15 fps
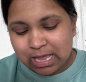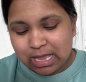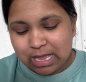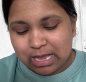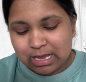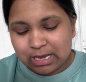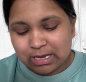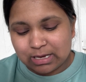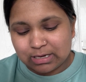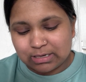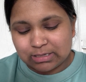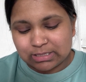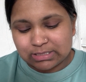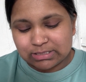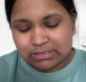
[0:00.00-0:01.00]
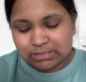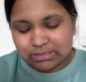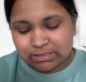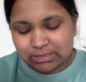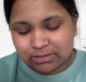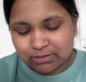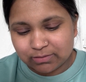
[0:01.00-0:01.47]
and
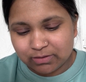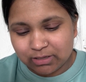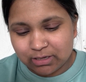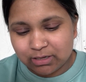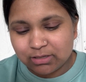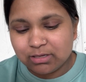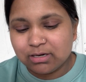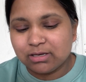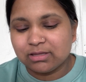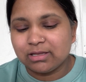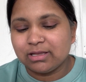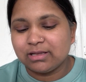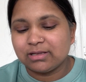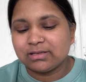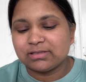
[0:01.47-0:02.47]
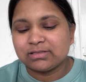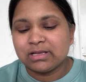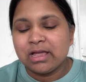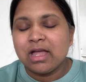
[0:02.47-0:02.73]
the other thing is